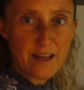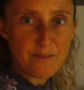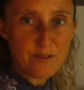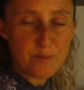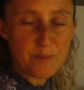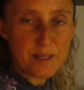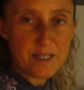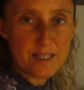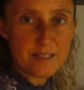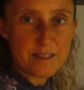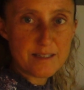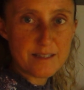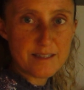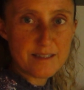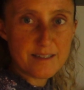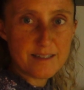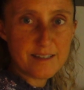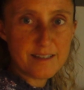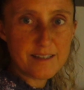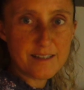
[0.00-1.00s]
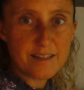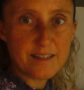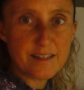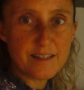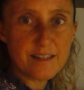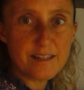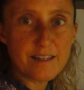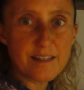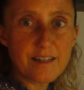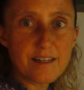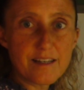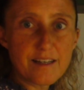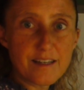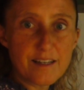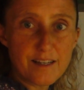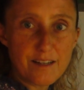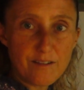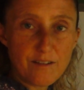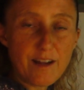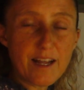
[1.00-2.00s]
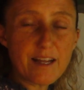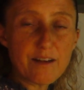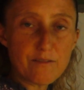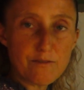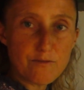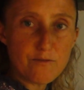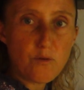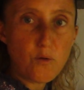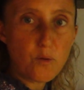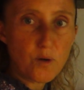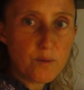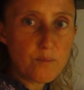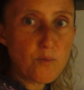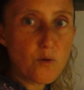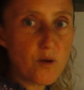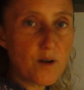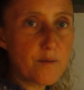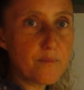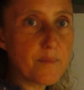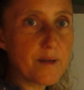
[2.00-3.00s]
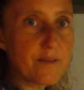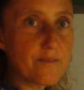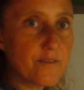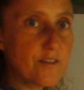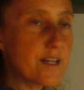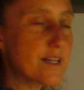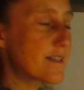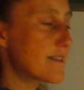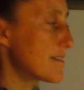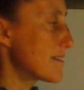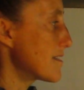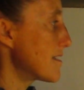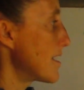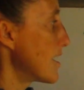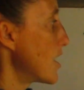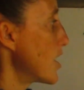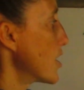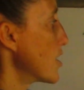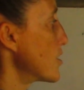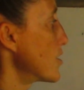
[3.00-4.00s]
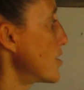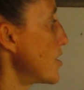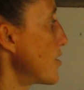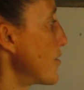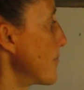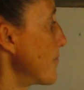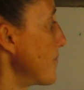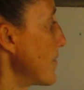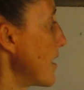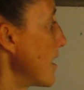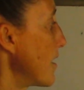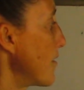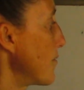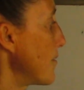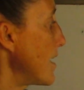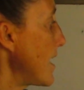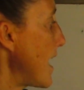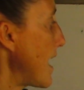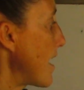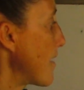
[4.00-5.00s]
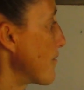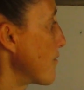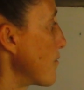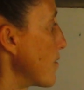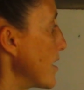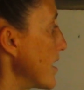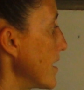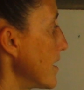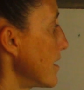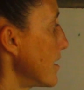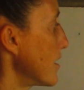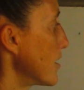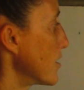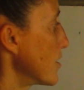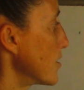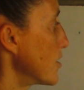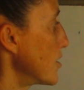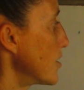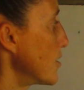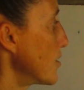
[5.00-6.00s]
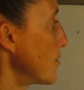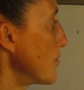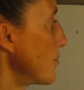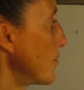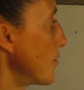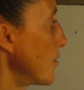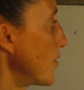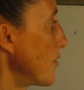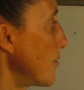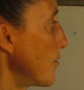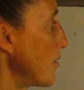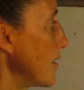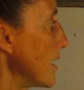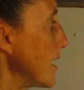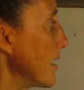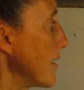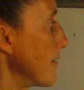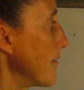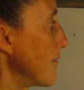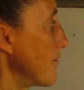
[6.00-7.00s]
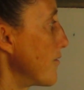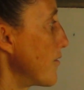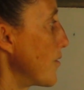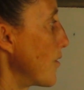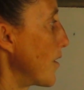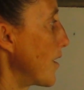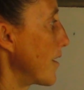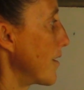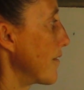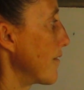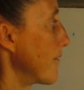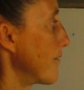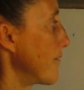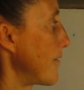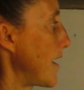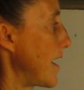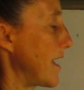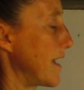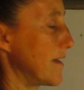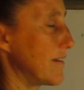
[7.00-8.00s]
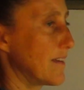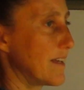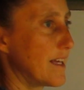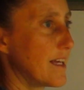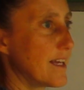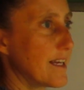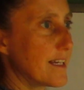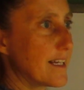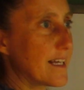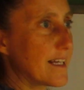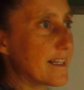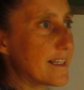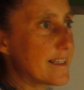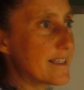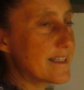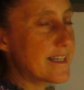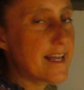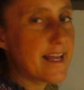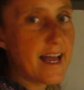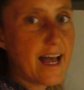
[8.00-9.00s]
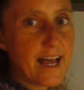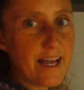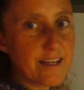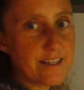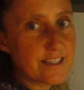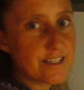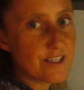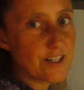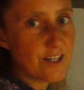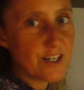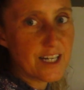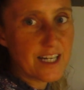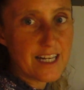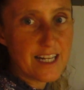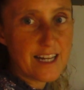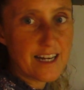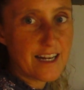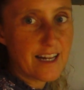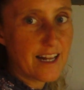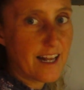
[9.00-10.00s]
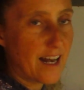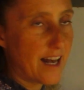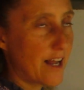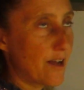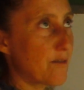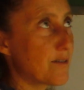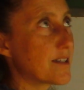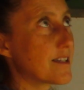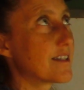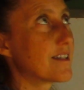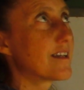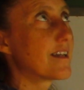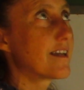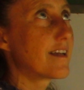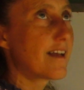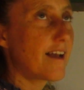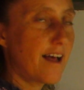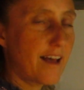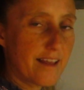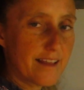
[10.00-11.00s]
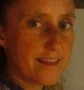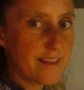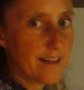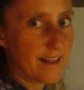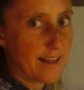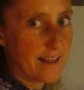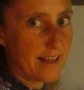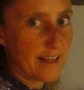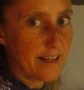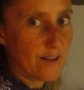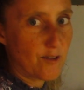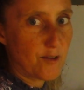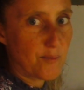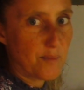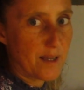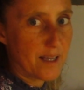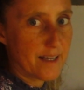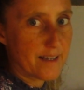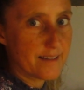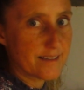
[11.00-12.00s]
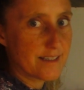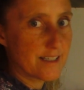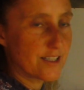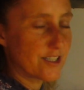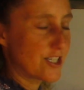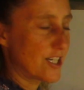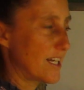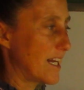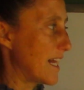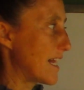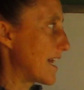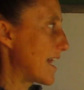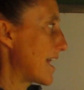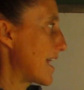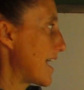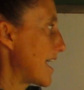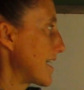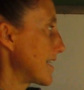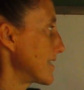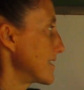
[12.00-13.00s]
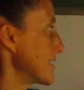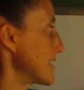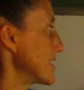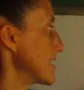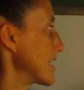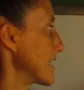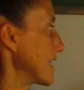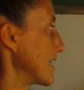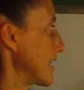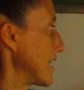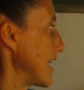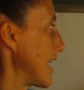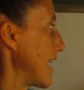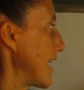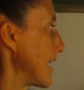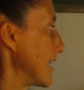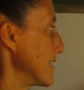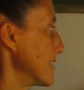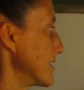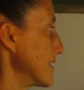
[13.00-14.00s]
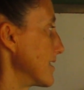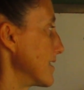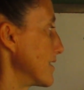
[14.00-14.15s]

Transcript: a piece? Right, 4 more of my friends. So we have 1, 2, 3, 4, 5. Now let's say I started eating and I was not thinking or paying attention and I accidentally ate